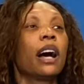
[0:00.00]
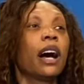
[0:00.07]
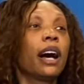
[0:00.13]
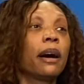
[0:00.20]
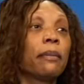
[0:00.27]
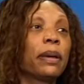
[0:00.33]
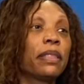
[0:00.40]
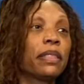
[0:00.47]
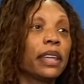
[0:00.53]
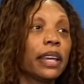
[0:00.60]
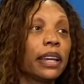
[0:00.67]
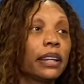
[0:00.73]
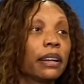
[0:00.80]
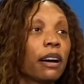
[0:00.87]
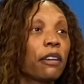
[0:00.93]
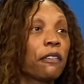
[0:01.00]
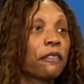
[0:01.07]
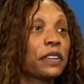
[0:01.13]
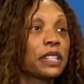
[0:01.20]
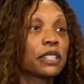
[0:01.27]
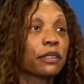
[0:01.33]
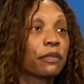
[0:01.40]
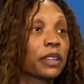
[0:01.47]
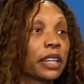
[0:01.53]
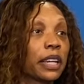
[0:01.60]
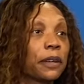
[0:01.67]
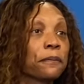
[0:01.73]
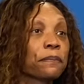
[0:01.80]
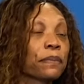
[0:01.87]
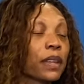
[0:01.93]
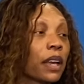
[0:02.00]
And then offensively,